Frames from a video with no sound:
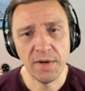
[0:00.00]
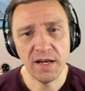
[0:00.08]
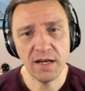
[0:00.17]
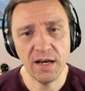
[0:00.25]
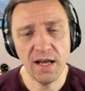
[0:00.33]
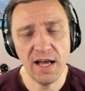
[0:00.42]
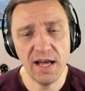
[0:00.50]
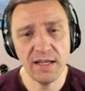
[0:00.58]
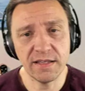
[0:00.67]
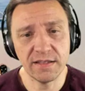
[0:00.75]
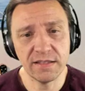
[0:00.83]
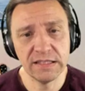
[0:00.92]
Mega
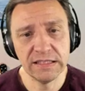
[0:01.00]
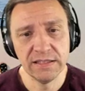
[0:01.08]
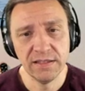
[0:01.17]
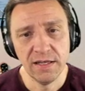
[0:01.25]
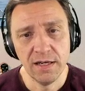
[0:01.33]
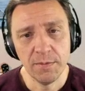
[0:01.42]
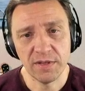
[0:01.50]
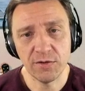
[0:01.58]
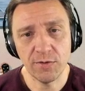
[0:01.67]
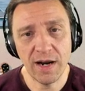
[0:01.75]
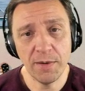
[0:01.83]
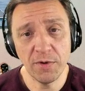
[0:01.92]
Knight. But
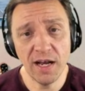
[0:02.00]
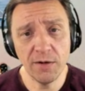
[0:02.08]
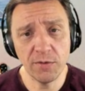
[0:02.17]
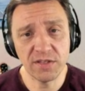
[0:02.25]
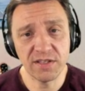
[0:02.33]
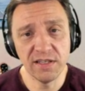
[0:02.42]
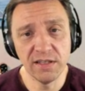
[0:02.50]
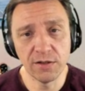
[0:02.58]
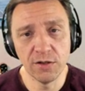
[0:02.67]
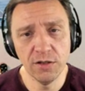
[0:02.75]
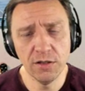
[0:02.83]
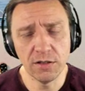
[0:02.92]
the Ram Rider was still
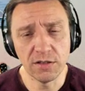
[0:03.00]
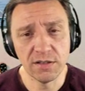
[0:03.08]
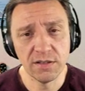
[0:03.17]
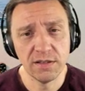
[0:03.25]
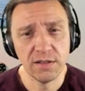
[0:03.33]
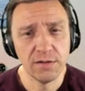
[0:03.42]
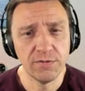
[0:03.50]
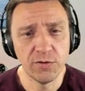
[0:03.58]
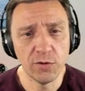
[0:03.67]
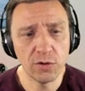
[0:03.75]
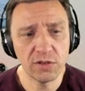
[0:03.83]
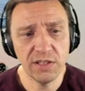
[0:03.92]
good.
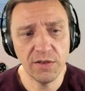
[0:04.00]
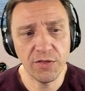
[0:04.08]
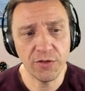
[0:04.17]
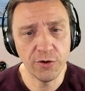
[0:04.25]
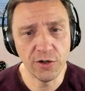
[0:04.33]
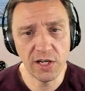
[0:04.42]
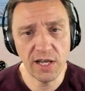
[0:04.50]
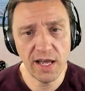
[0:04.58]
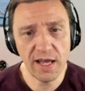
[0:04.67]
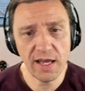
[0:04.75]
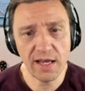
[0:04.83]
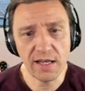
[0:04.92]
fourteen
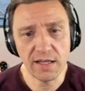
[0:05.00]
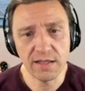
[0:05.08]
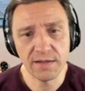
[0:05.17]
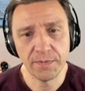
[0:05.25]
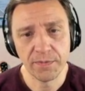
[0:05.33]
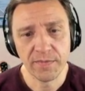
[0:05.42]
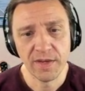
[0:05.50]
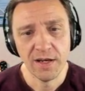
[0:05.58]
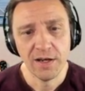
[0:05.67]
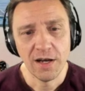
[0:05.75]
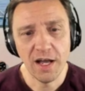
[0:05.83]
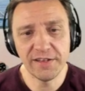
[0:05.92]
thirty-eight.
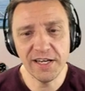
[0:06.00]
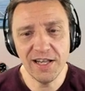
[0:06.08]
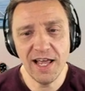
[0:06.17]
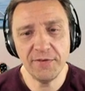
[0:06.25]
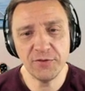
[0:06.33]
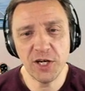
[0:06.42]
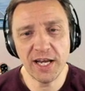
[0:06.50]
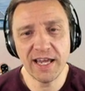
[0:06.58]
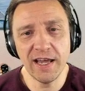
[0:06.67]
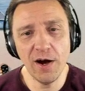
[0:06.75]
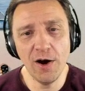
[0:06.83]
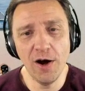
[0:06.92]
And then lev four ek,
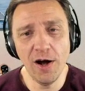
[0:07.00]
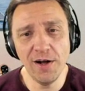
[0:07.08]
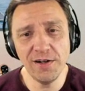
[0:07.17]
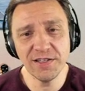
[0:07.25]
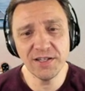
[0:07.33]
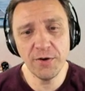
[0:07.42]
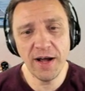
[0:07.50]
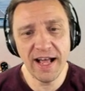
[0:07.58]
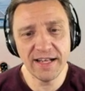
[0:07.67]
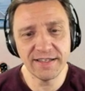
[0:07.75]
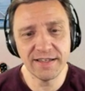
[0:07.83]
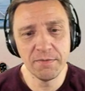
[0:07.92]
he also
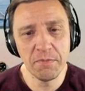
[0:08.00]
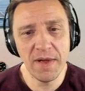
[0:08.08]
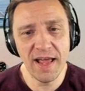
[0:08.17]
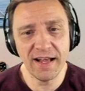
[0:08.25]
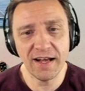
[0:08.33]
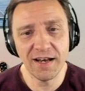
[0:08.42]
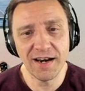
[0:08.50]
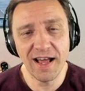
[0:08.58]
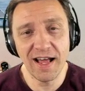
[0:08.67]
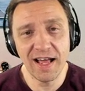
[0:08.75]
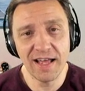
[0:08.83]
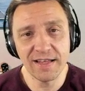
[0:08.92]
has the Mega
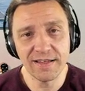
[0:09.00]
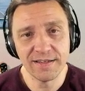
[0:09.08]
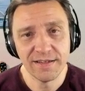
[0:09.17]
Knight.